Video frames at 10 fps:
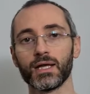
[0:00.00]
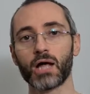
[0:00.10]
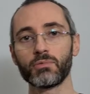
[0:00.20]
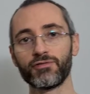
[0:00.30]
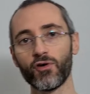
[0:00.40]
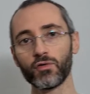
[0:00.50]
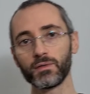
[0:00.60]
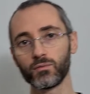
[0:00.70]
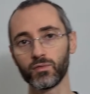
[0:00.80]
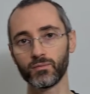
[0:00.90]
Now,
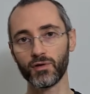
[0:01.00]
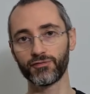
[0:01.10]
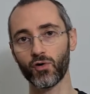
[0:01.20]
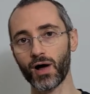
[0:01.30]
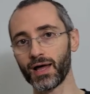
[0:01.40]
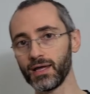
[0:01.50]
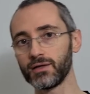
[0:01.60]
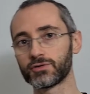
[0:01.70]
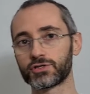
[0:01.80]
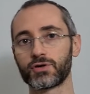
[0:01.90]
before I
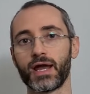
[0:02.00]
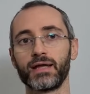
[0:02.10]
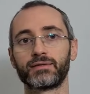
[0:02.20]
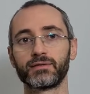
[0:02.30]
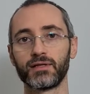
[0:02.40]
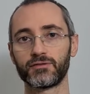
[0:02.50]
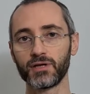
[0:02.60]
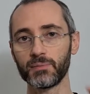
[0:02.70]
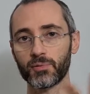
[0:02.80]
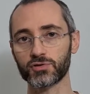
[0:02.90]
illustrate the
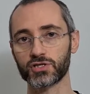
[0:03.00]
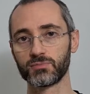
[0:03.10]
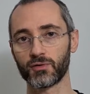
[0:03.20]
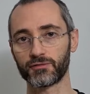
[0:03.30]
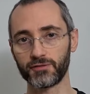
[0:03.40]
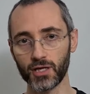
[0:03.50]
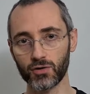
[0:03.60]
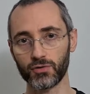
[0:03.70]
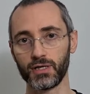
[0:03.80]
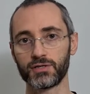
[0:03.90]
three possible
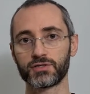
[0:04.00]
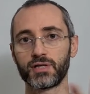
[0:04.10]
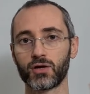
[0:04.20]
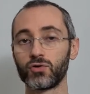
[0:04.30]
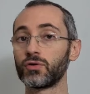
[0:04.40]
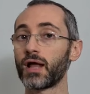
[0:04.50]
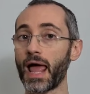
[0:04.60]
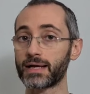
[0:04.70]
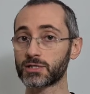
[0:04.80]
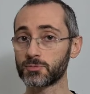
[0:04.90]
theories that could
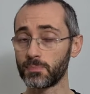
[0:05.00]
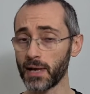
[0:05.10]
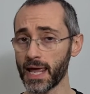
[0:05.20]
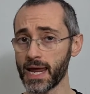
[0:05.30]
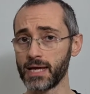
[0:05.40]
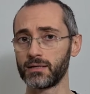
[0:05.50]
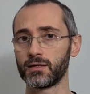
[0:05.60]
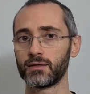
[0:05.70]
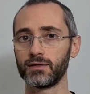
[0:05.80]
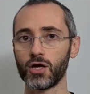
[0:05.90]

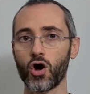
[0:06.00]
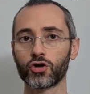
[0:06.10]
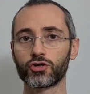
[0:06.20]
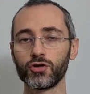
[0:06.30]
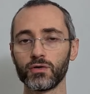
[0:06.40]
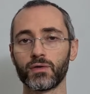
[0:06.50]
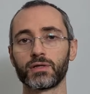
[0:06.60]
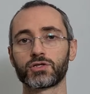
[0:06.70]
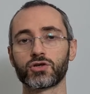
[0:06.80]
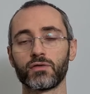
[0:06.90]
explain the
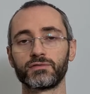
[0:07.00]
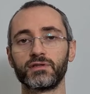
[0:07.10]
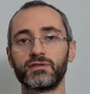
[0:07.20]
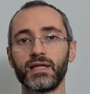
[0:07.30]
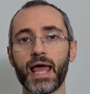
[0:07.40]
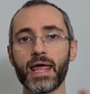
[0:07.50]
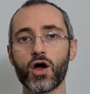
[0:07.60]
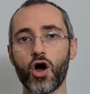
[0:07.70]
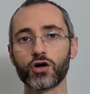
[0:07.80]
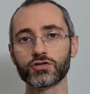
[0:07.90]
occurrence of the
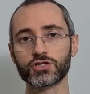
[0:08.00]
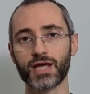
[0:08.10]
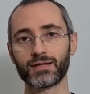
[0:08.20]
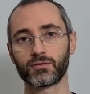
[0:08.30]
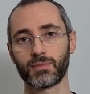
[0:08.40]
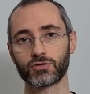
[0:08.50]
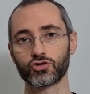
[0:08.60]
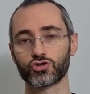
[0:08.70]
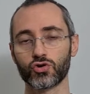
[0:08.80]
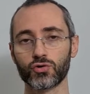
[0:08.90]
delayed onset
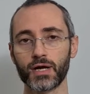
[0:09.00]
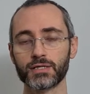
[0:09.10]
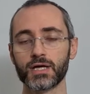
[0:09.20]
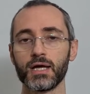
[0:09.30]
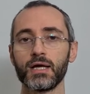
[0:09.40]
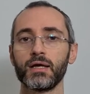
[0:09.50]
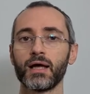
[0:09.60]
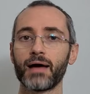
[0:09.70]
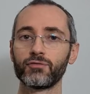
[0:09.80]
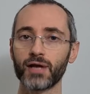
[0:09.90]
muscle soreness,
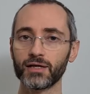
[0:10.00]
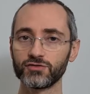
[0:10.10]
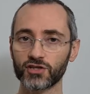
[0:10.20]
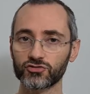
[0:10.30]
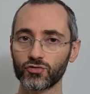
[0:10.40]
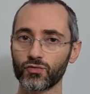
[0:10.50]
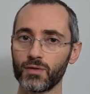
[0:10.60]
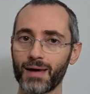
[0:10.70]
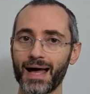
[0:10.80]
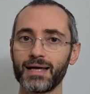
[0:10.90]
I would like just to
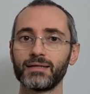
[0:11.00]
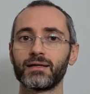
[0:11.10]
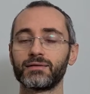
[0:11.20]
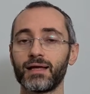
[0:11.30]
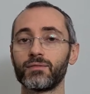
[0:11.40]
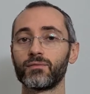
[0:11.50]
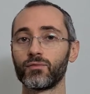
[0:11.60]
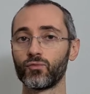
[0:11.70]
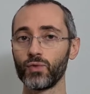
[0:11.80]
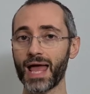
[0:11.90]
remind that
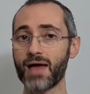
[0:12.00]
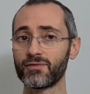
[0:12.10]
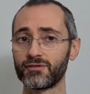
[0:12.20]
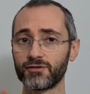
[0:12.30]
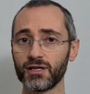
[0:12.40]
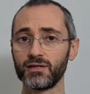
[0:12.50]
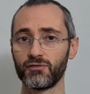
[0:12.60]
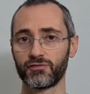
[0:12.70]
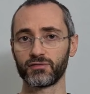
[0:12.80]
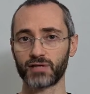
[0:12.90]
we have three
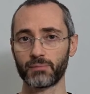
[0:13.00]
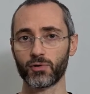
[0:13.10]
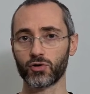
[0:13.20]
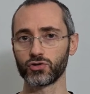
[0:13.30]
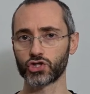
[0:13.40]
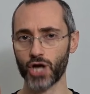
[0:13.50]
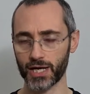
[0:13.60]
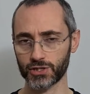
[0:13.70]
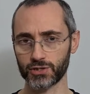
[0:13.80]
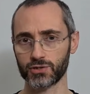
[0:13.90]
different types of
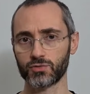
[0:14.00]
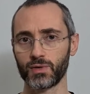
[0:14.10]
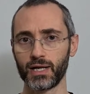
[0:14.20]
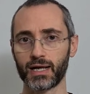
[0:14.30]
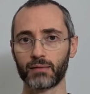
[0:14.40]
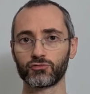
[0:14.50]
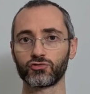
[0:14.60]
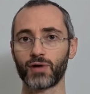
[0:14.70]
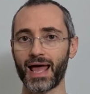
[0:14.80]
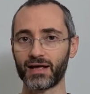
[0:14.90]
contractions when it comes
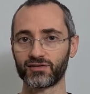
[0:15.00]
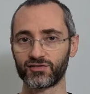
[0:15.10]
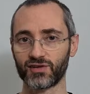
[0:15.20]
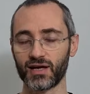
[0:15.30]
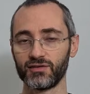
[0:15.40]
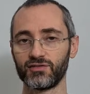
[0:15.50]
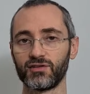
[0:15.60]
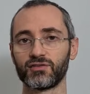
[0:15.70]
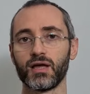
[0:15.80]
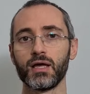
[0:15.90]
to
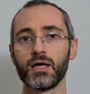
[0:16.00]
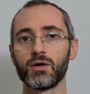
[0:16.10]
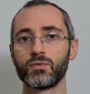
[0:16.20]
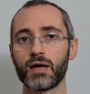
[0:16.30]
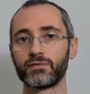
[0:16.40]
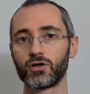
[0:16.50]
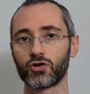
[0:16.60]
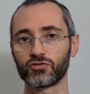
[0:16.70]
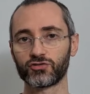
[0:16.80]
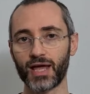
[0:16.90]
exercising. We have the
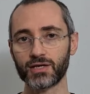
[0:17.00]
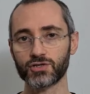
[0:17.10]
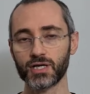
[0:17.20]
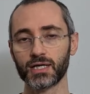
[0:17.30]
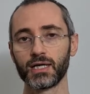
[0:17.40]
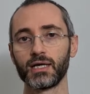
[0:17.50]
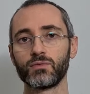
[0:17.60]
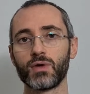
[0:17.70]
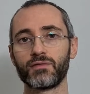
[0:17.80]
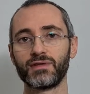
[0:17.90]
concentric,
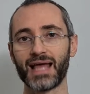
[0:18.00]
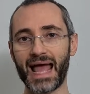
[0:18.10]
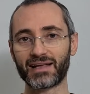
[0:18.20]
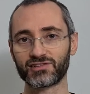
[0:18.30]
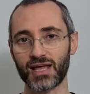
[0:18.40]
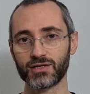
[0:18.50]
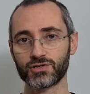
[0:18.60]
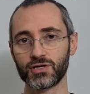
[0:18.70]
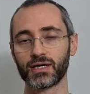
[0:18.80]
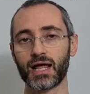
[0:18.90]
we have the
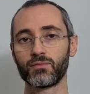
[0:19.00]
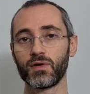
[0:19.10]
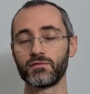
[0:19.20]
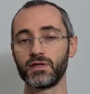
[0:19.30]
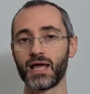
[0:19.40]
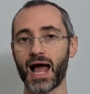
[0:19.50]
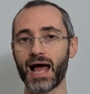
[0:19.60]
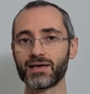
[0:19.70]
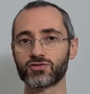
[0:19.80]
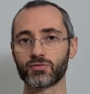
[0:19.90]
eccentric, and we have the
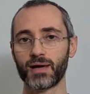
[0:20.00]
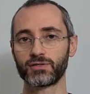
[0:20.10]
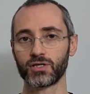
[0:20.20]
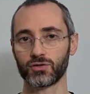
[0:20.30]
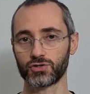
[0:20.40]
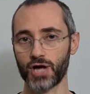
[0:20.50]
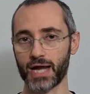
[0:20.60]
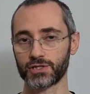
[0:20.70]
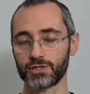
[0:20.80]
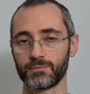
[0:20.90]
isometric
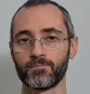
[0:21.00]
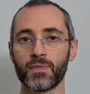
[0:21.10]
contraction.